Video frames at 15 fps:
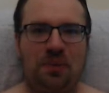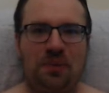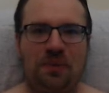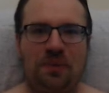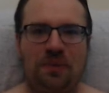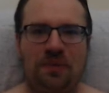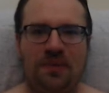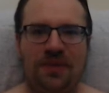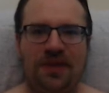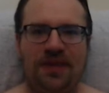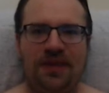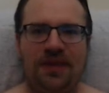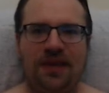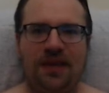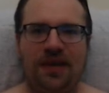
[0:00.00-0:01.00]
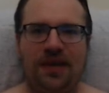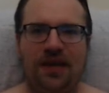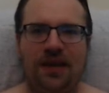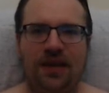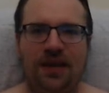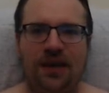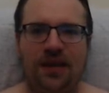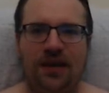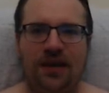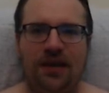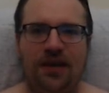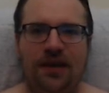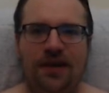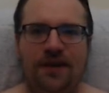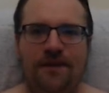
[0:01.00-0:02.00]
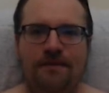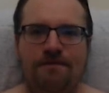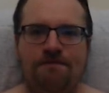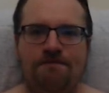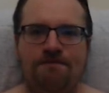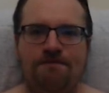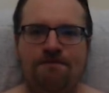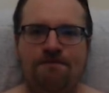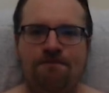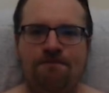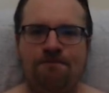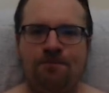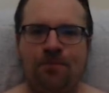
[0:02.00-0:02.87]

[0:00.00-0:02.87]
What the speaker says: (no one is talking)